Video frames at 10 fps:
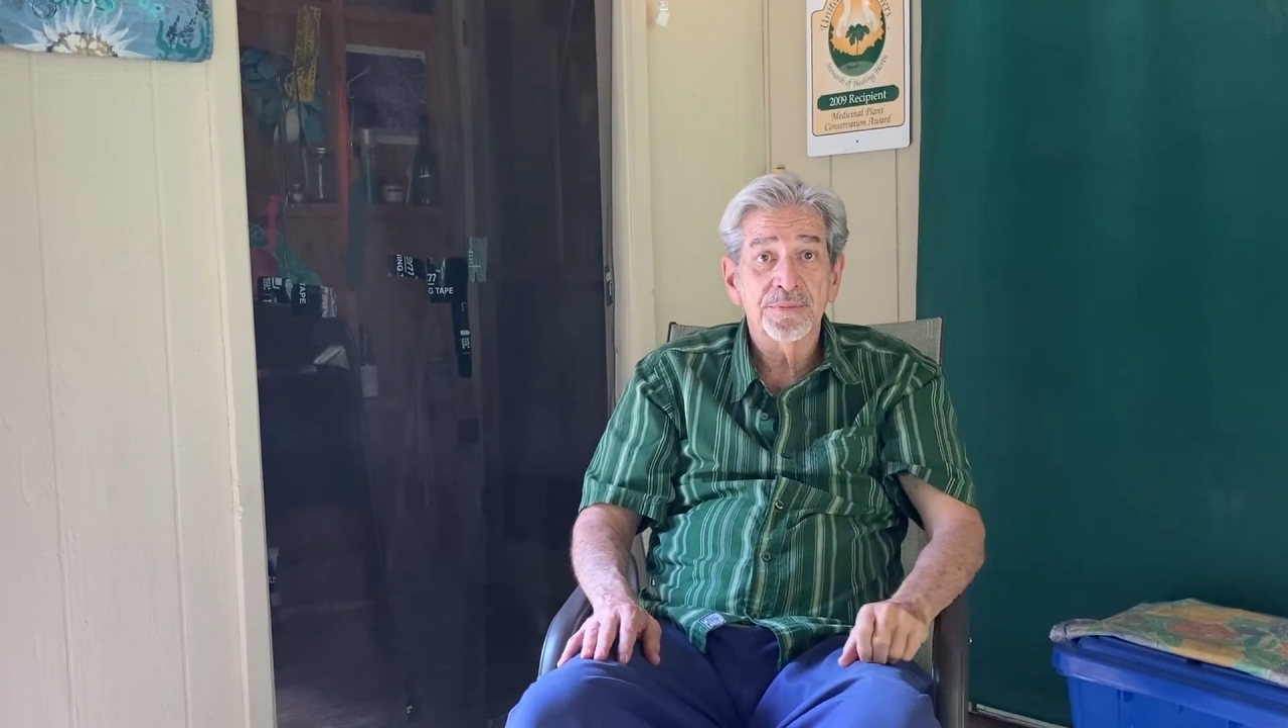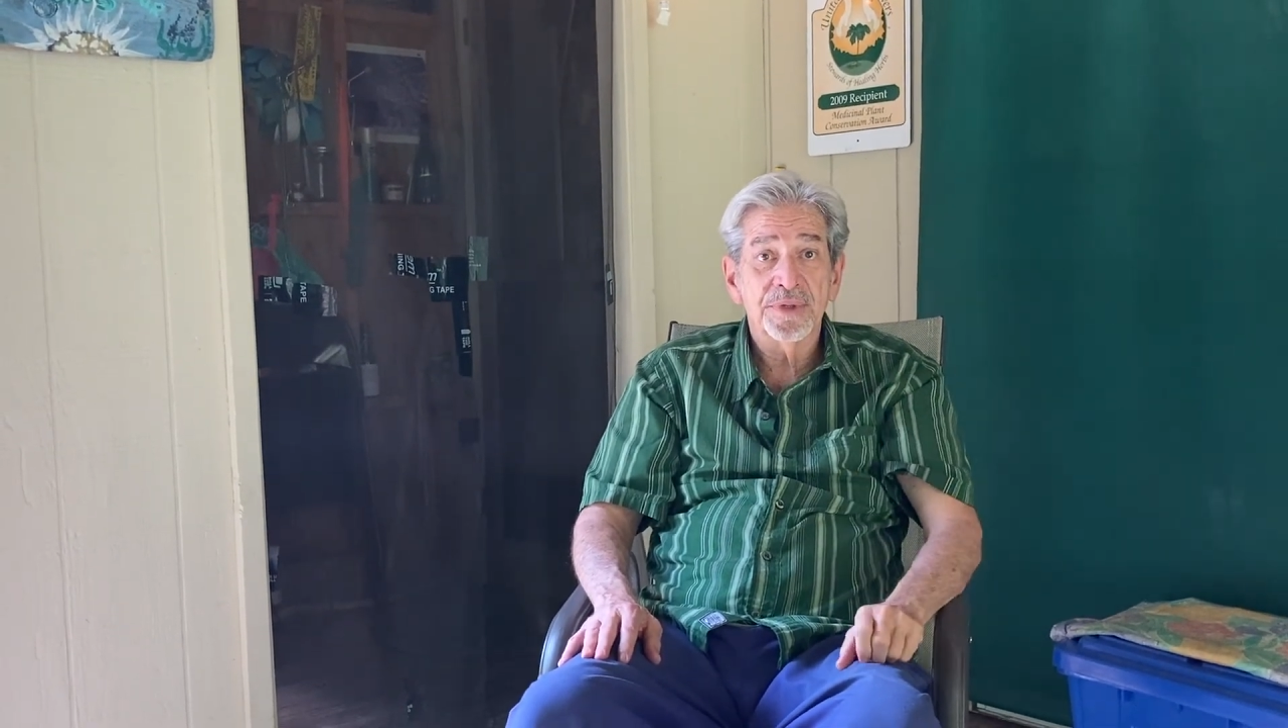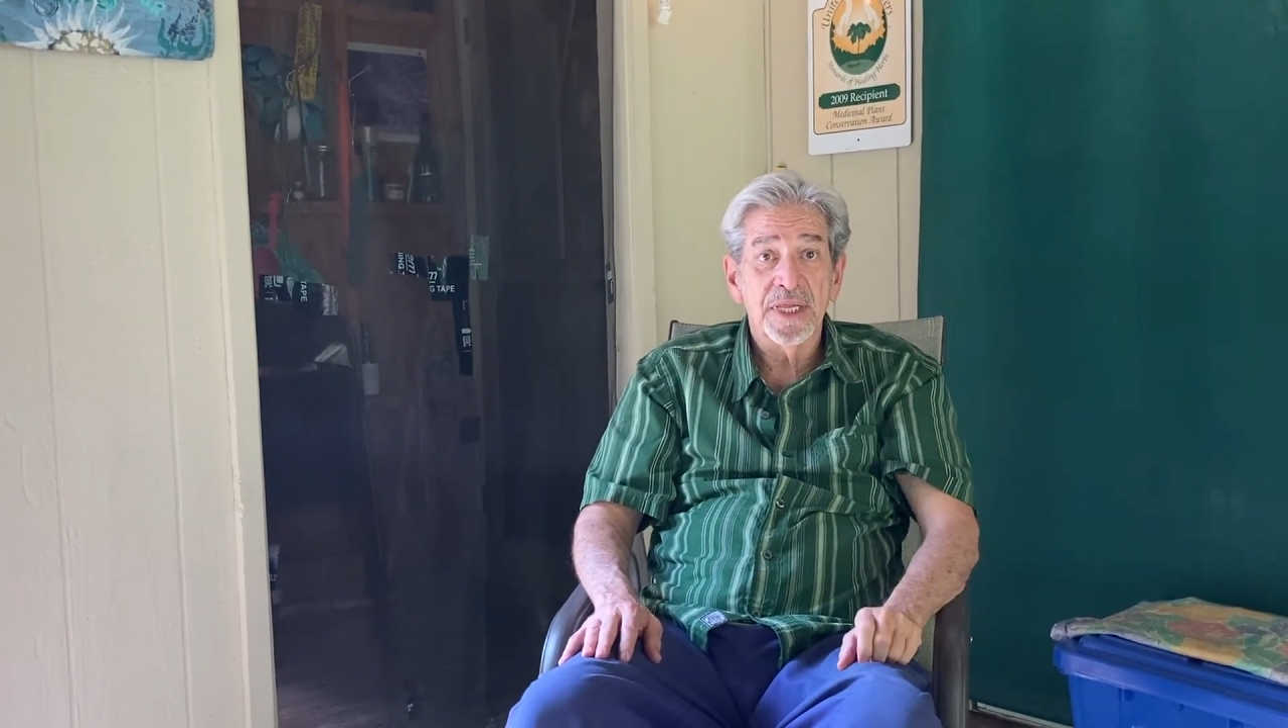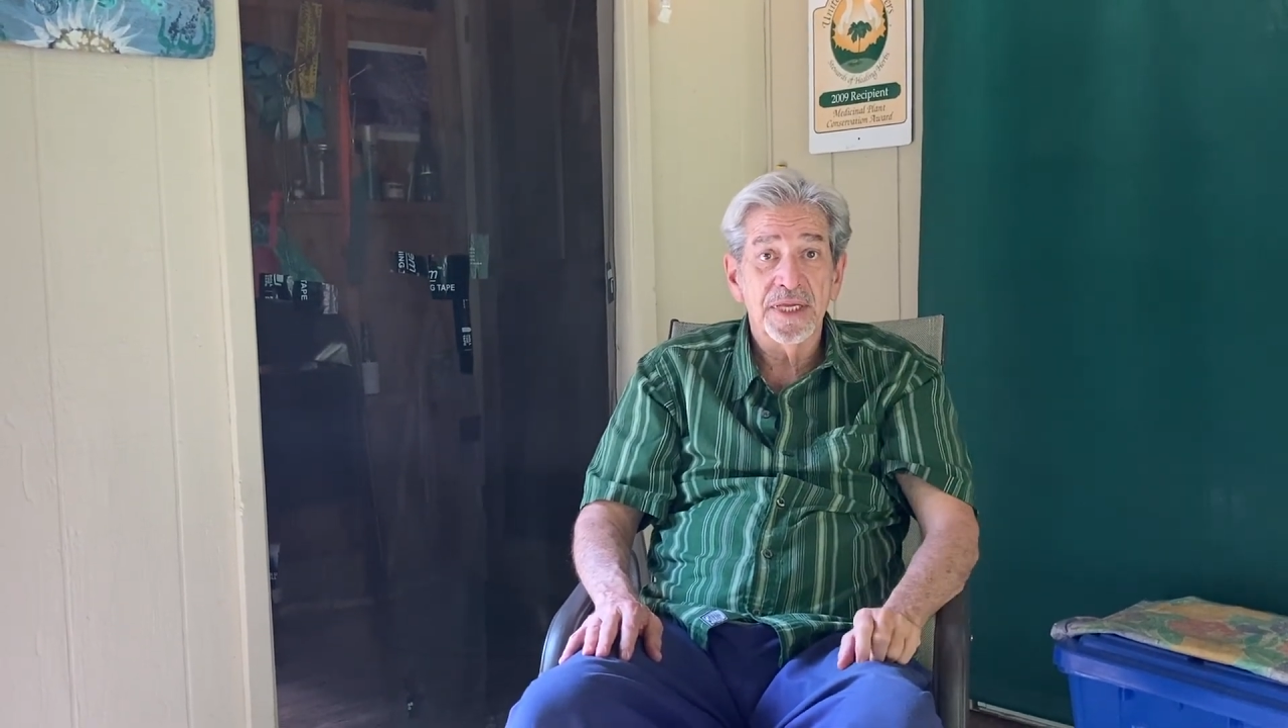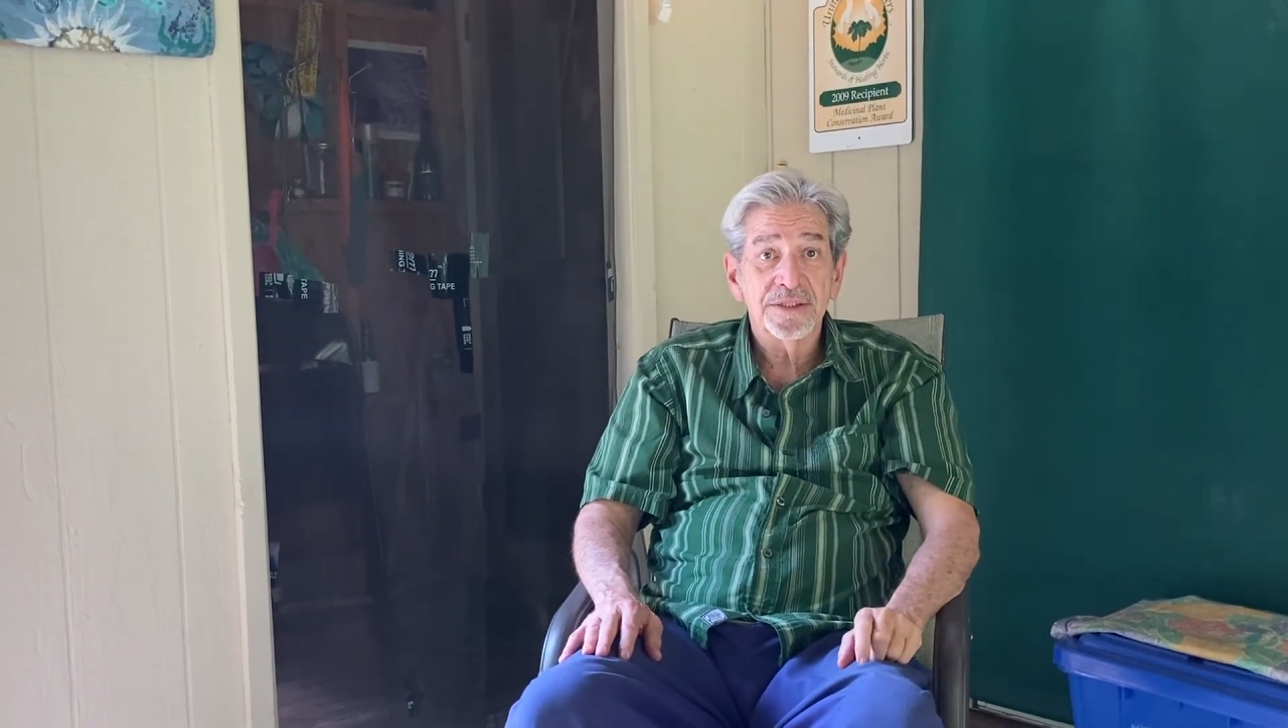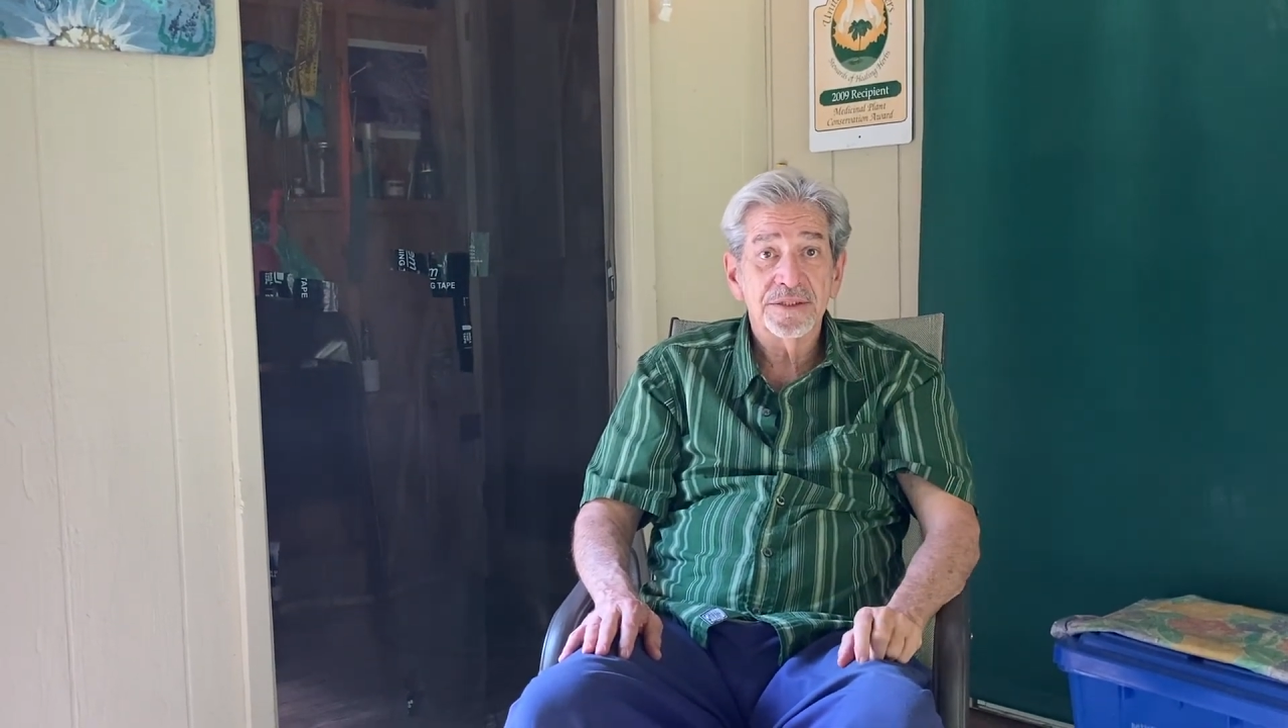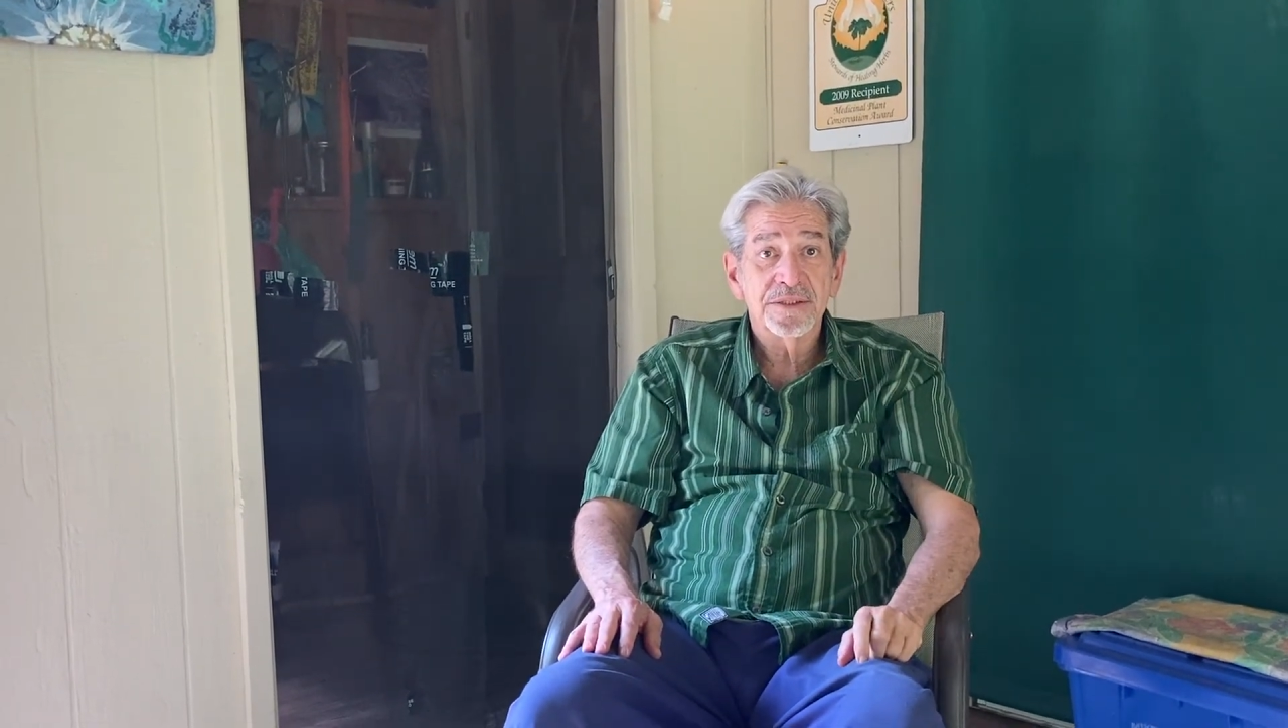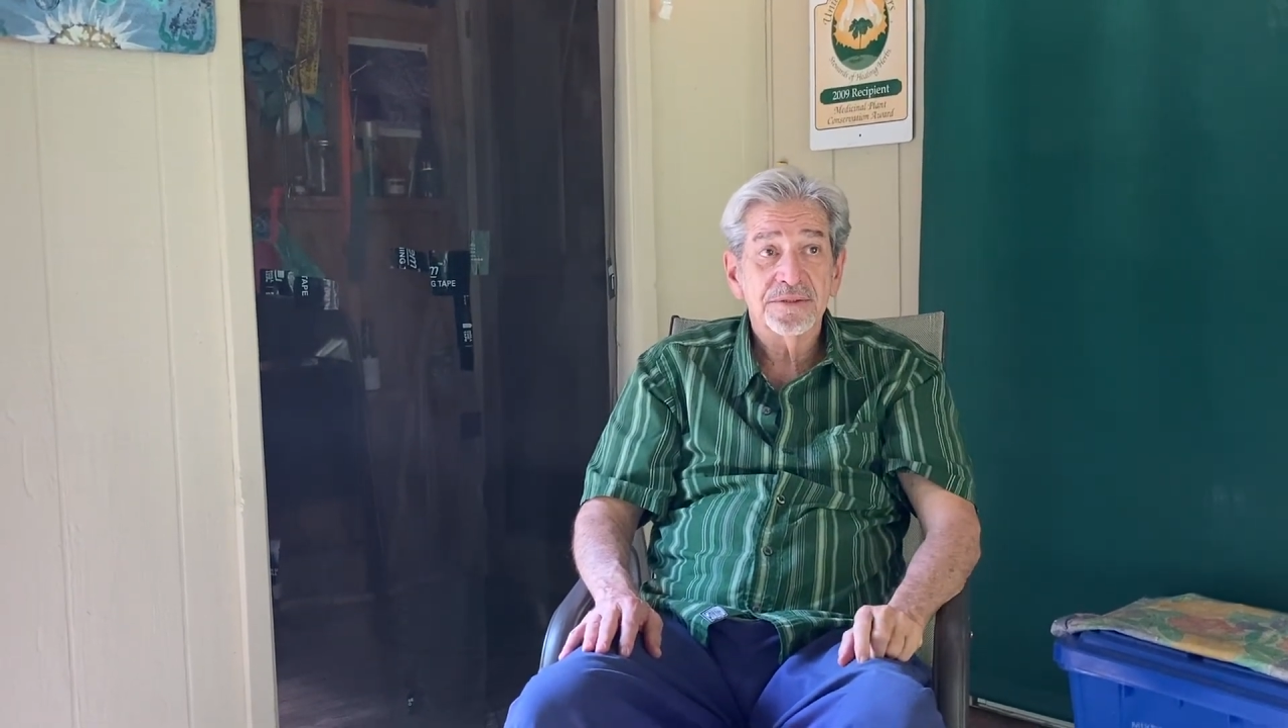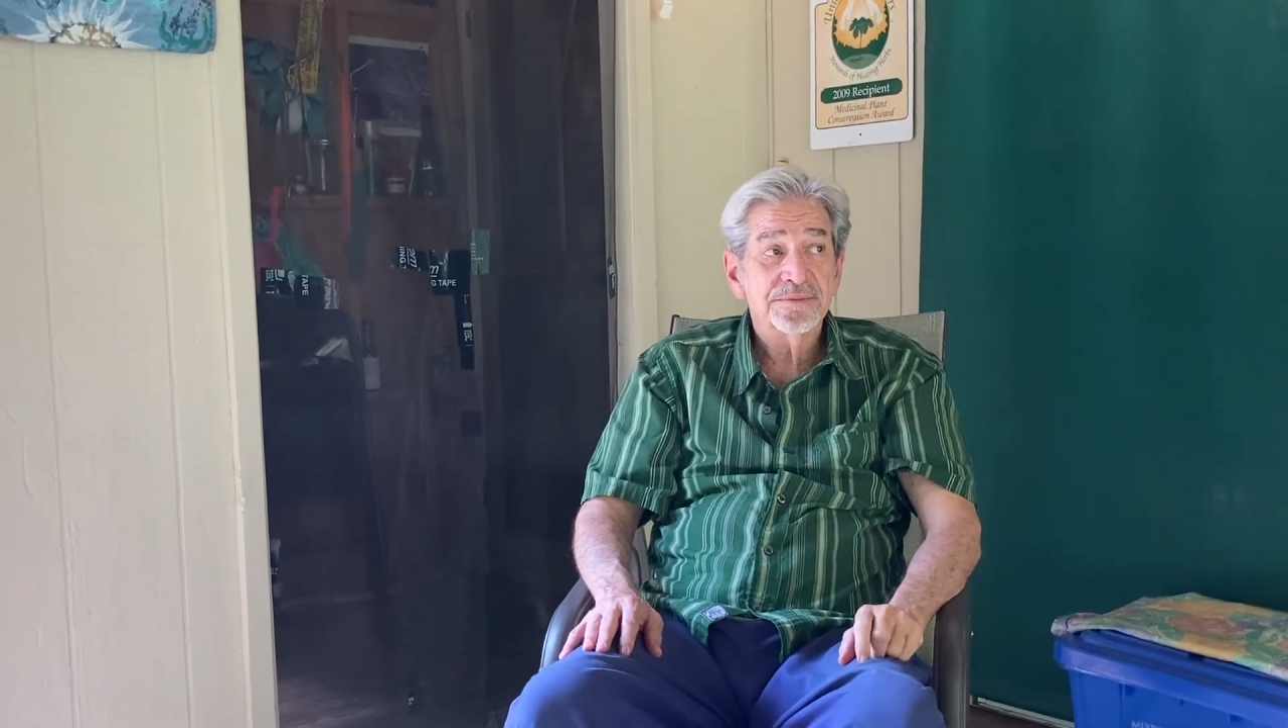plants.